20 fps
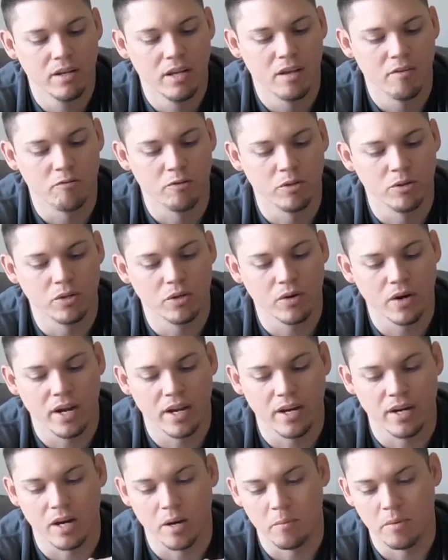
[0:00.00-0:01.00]
If you look
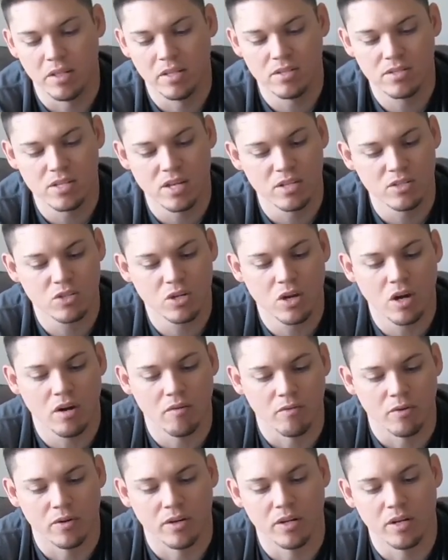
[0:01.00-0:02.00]
right here, I mean, this thing's
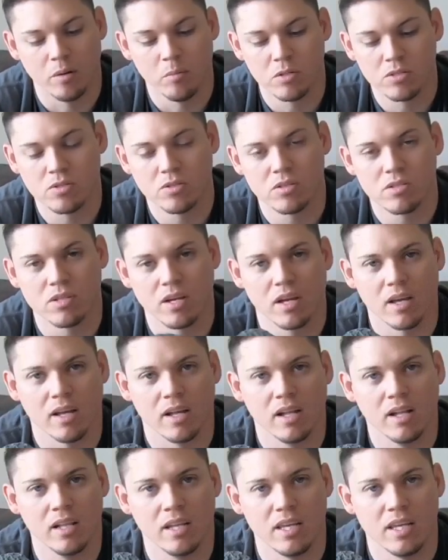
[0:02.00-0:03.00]
covered. It almost looks like a
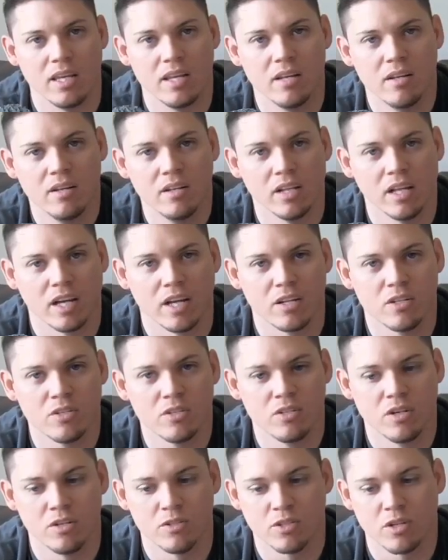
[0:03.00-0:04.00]
cleat, like
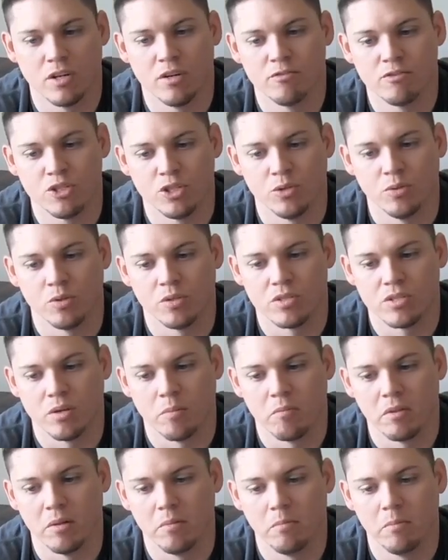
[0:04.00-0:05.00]
a turf shoe or
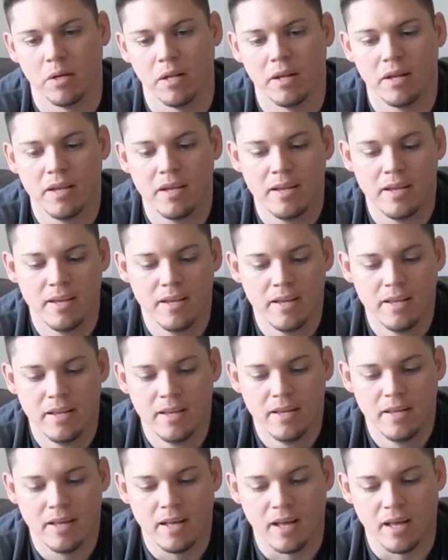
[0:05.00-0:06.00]
something. But
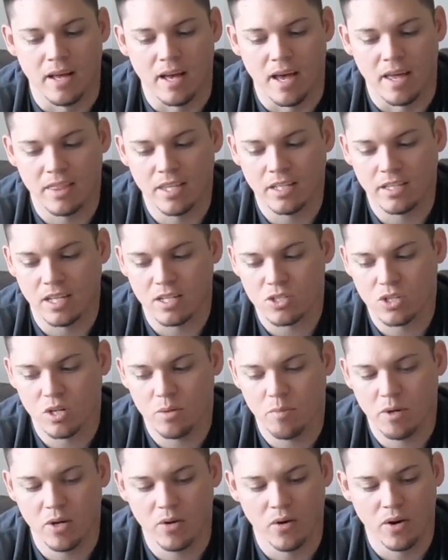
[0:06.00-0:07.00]
I think that's
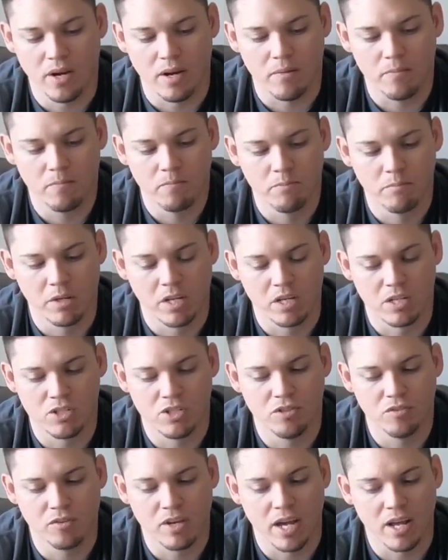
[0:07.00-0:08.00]
going to be great
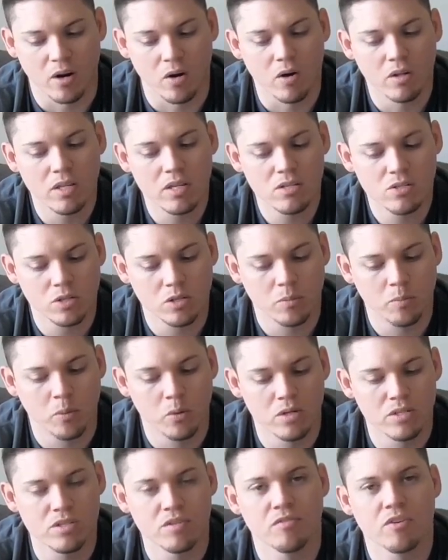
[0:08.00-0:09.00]
because you've got all these little
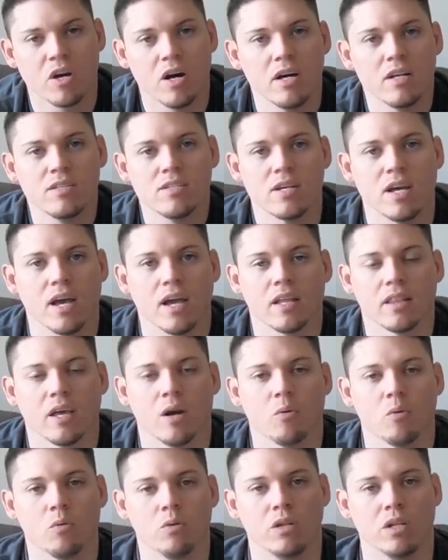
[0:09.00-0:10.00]
points of contact
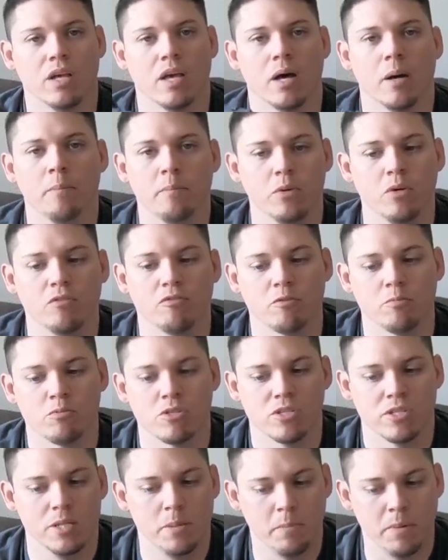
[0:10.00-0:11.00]
that will really help you from
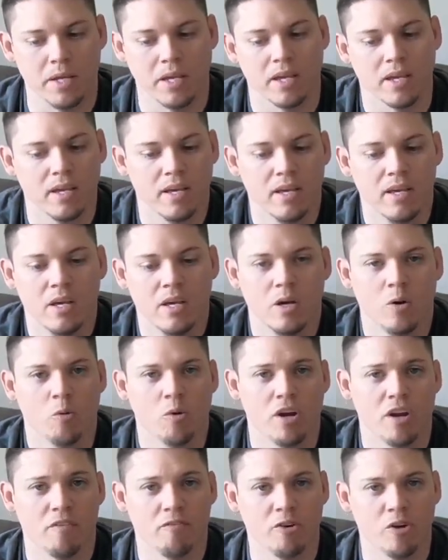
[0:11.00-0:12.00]
slipping
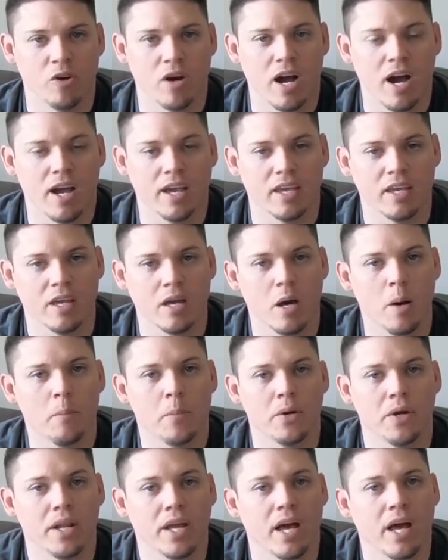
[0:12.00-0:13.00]
whenever you're hiking up
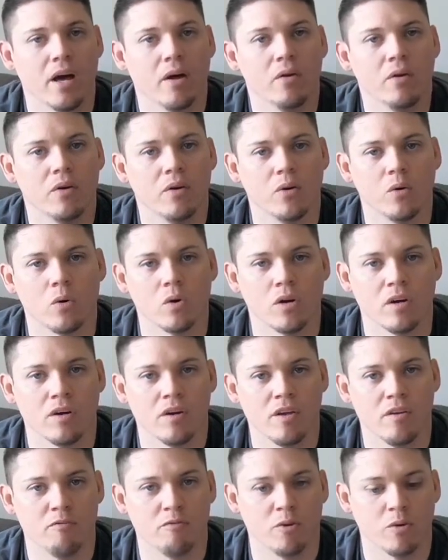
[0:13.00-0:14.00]
or down, or
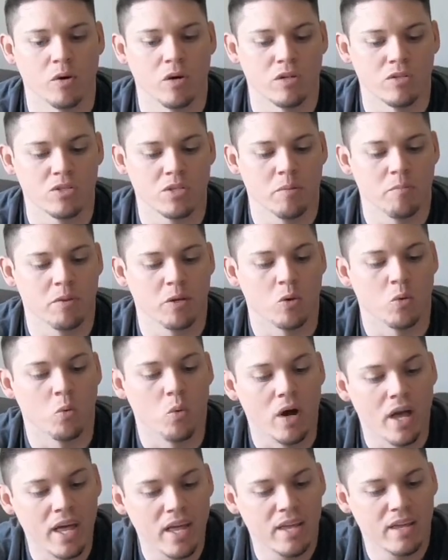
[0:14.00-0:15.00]
if you're on something
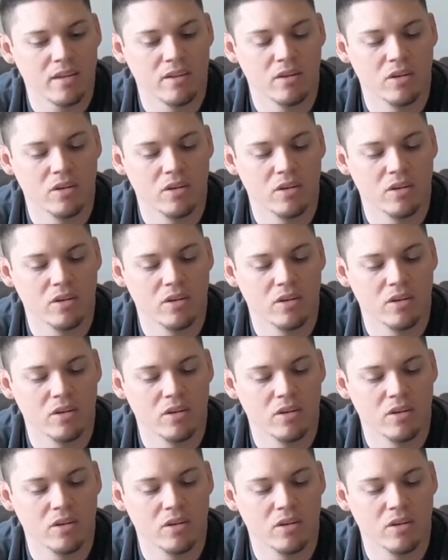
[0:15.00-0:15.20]
wet.